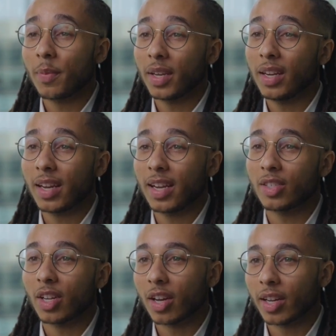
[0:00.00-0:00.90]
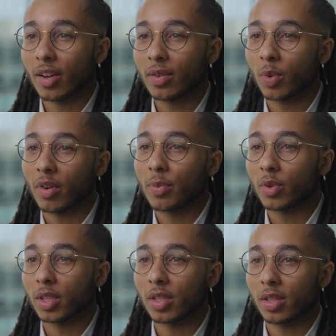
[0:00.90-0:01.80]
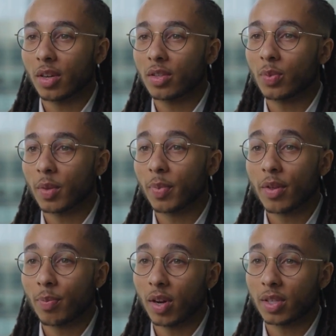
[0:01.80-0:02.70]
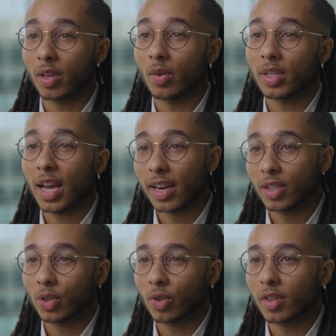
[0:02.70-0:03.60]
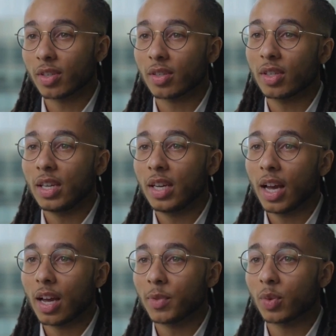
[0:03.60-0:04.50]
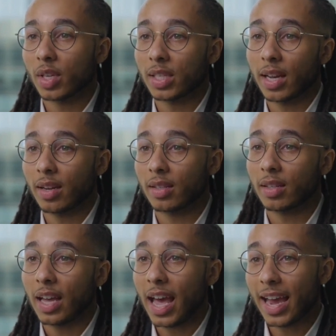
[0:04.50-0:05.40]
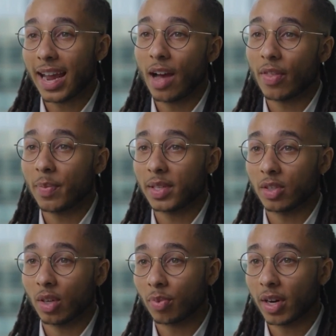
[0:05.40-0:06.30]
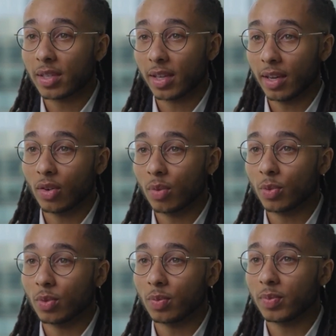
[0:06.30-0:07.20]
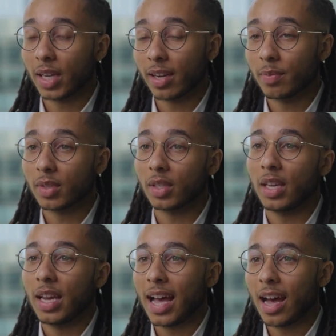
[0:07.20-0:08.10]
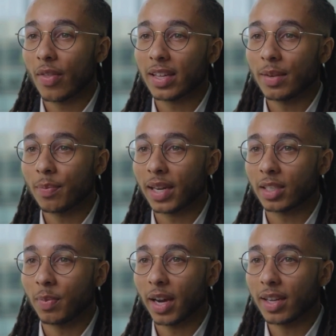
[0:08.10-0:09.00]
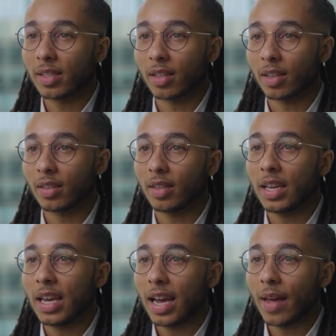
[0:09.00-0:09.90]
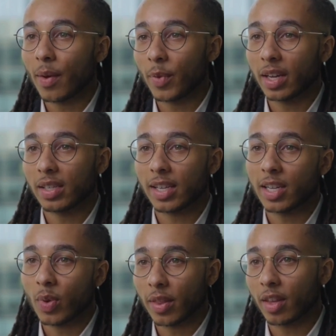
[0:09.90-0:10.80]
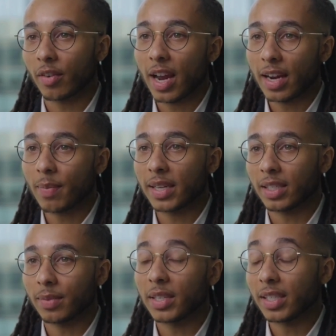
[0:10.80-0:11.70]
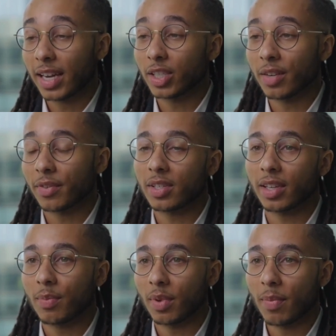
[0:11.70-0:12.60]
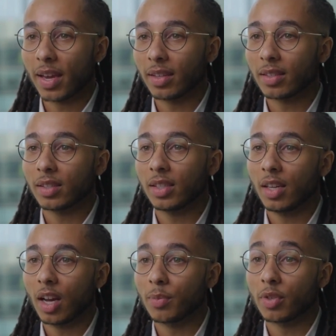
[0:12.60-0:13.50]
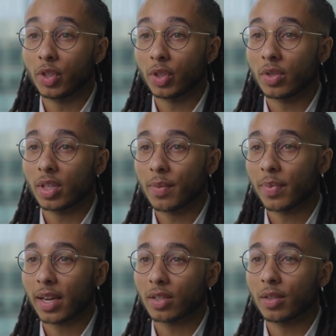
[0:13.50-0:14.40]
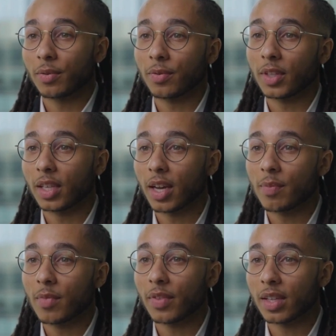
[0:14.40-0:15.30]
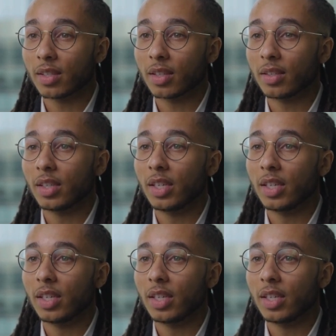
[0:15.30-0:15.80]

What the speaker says: being engaged early on, we're able to discuss with both policyholders and insurers to understand A, how their business operates in normal times, how that's impacted by an incident, and then we can assess whether there are any mitigation efforts that can be made to reduce the impact of the incident.